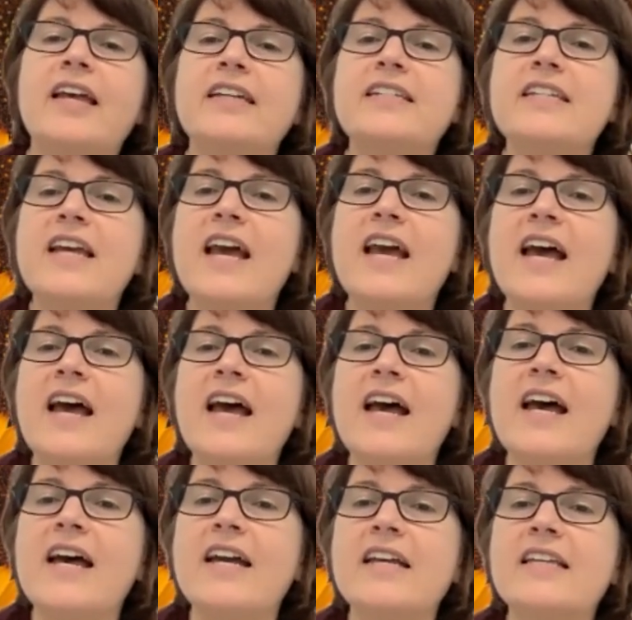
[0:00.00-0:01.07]
and
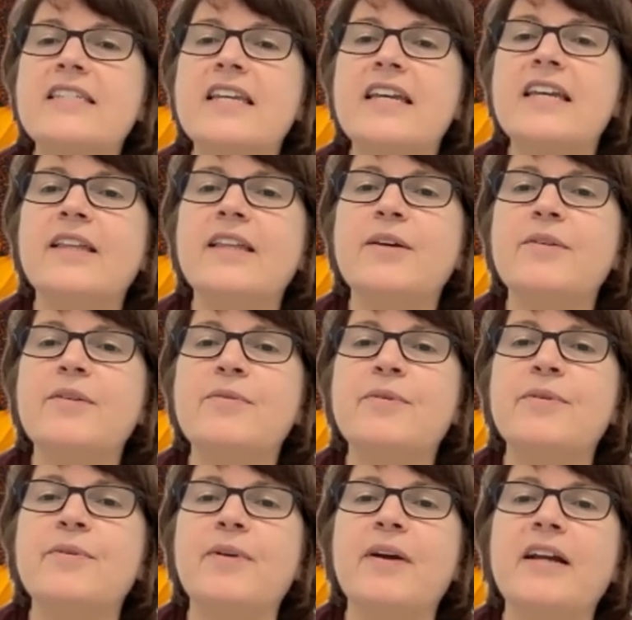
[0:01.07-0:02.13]
exhaling
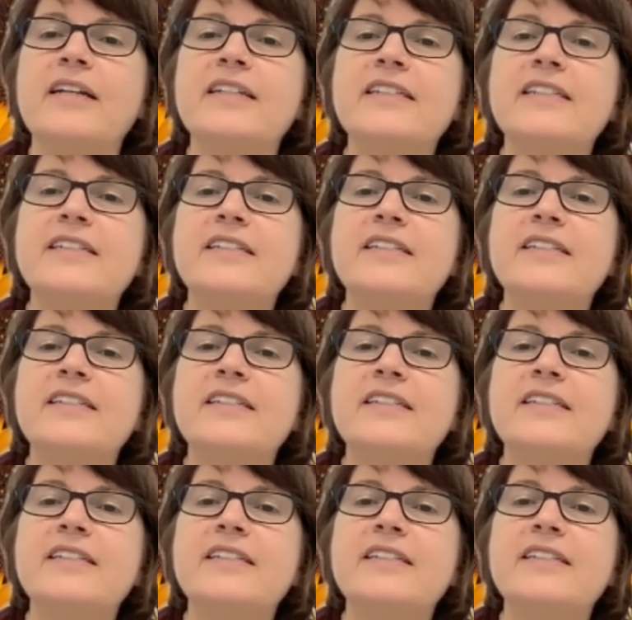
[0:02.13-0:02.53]
through the right.